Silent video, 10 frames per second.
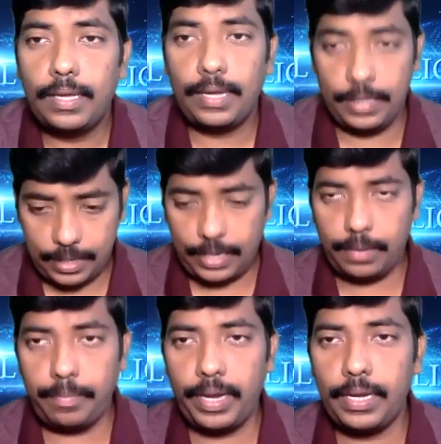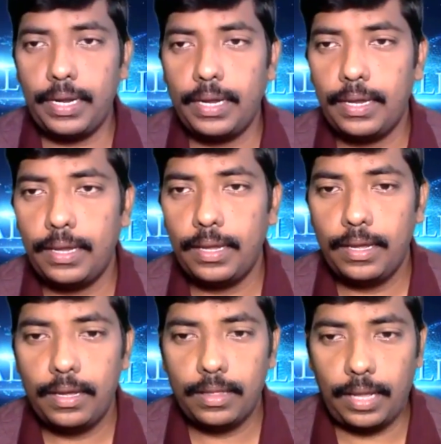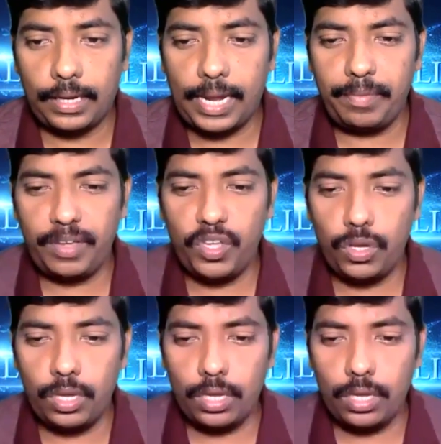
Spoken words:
a statement that can be